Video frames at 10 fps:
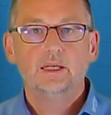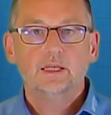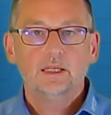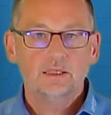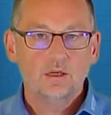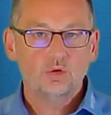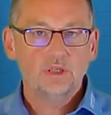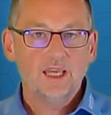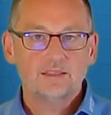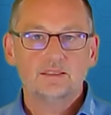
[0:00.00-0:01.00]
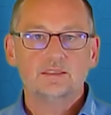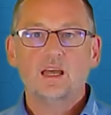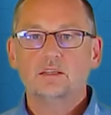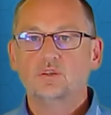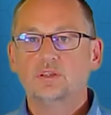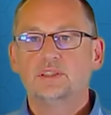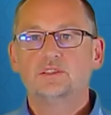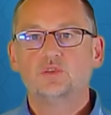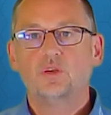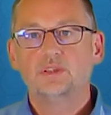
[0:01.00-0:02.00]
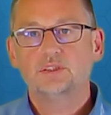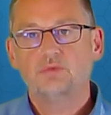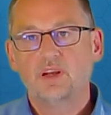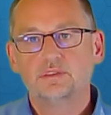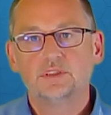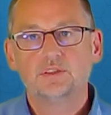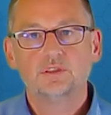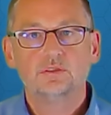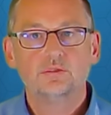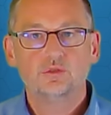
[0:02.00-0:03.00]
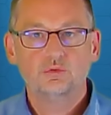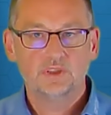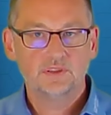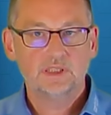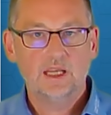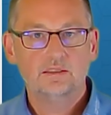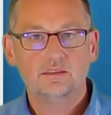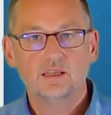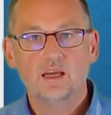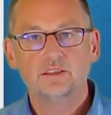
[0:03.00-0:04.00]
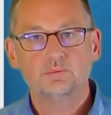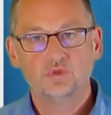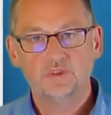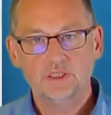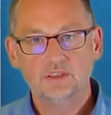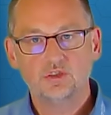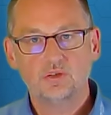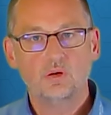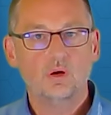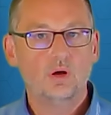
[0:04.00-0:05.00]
In ODX, a diagnostic service refers to a standardized procedure or